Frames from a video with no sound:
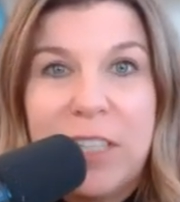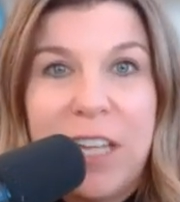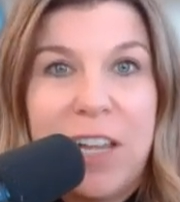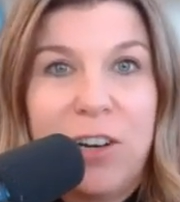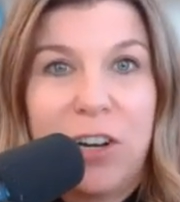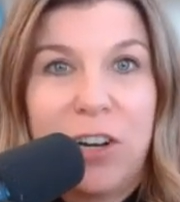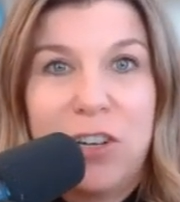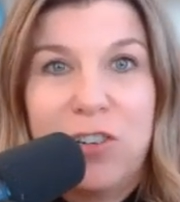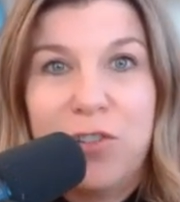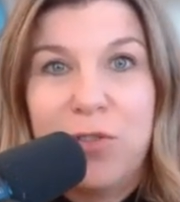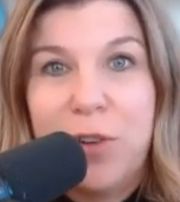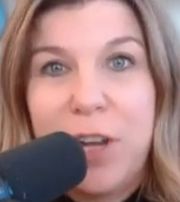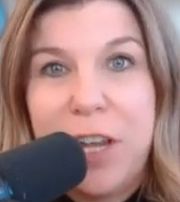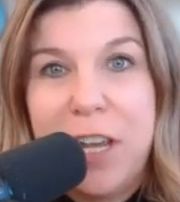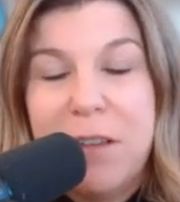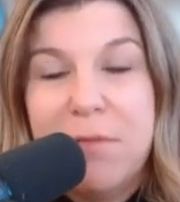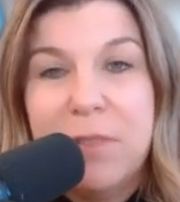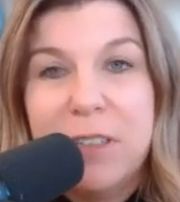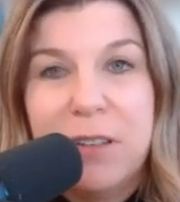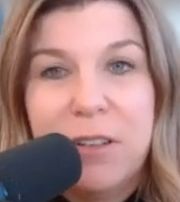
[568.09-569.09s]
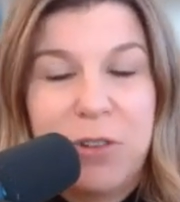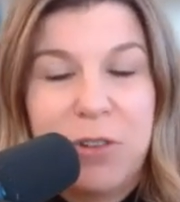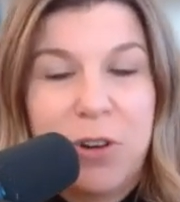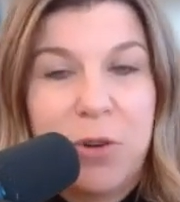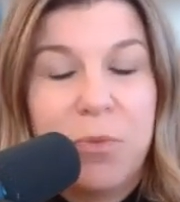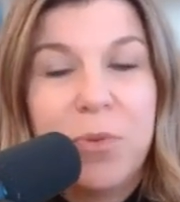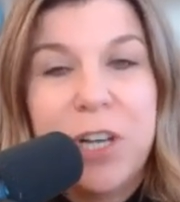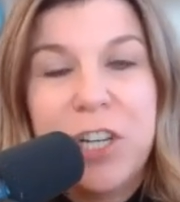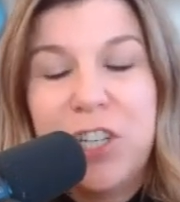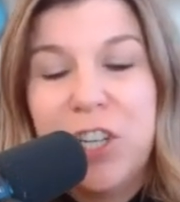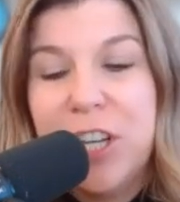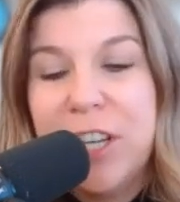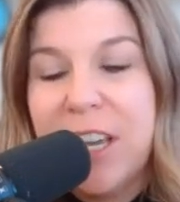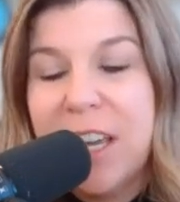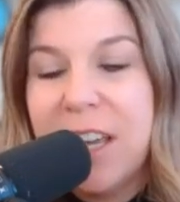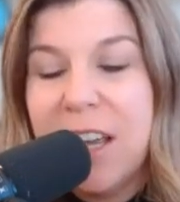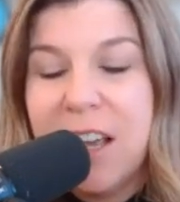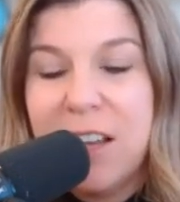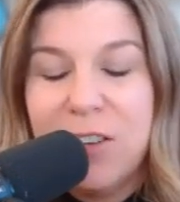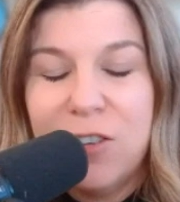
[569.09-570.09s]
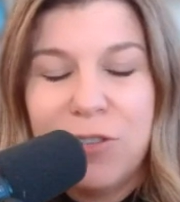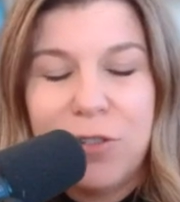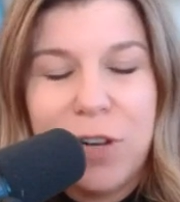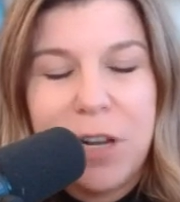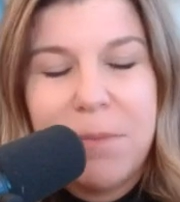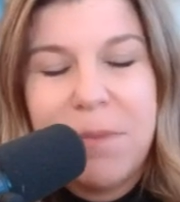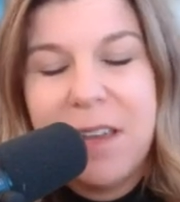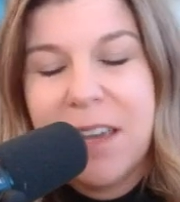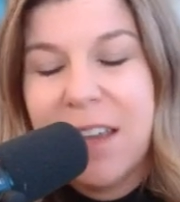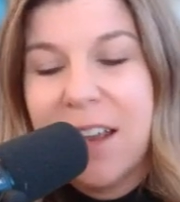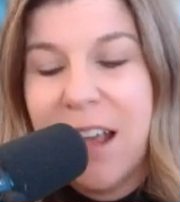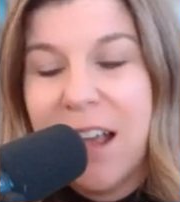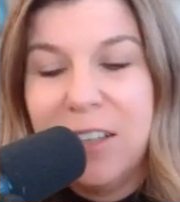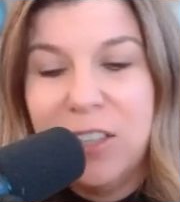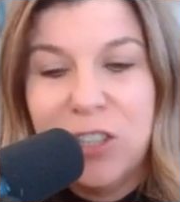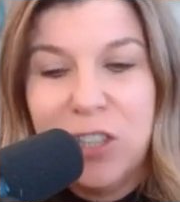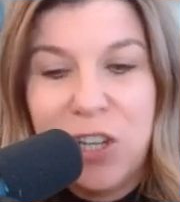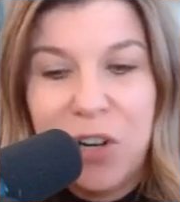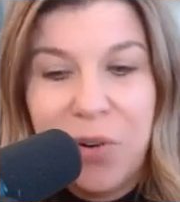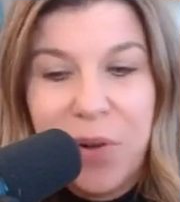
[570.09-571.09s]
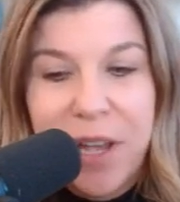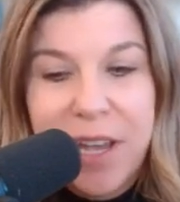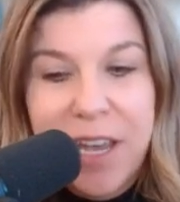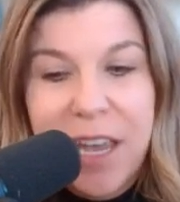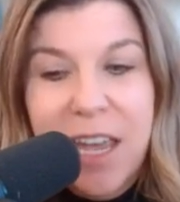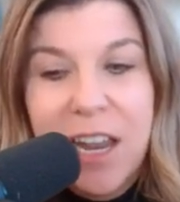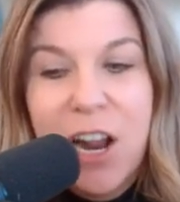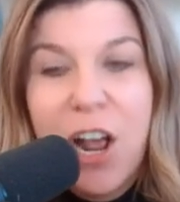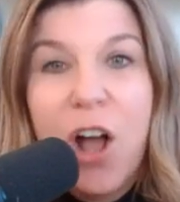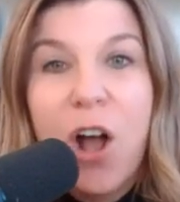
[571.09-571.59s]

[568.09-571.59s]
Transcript: and our dreams and we're wishing it and dreaming it and doing it,